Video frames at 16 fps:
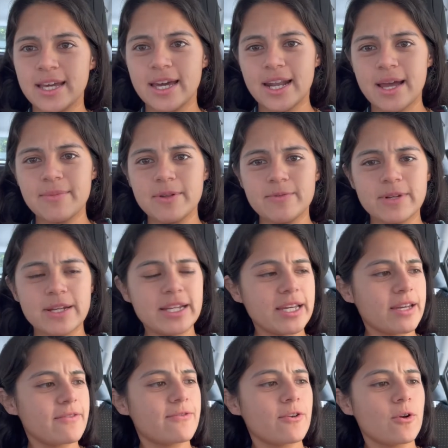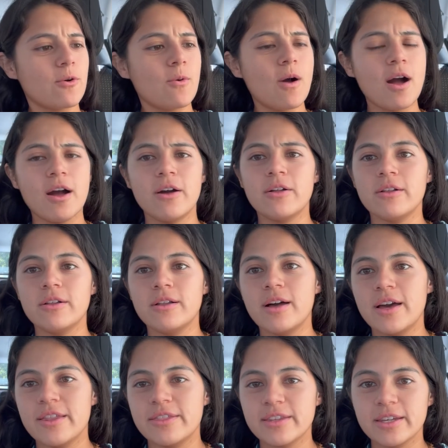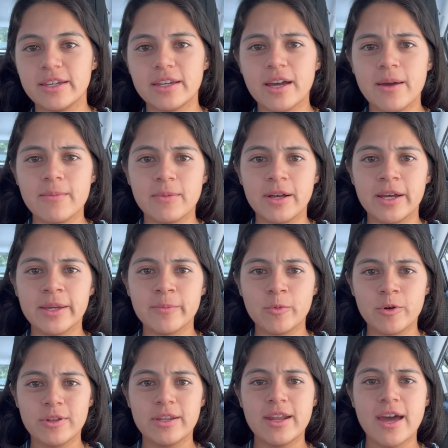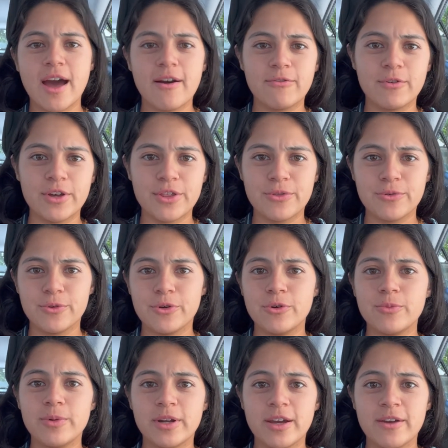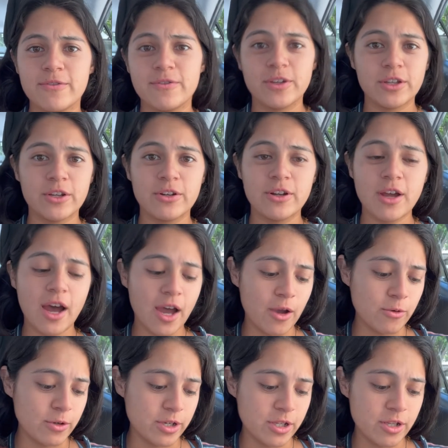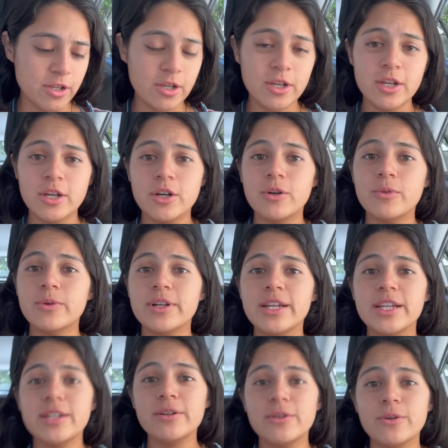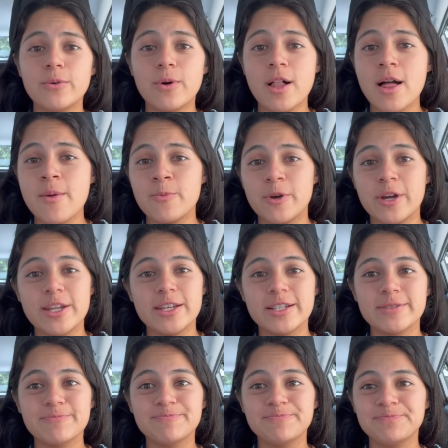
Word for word: And I've been reading it for a while. I think I'm like more than halfway through, but I figured I would read while I'm waiting.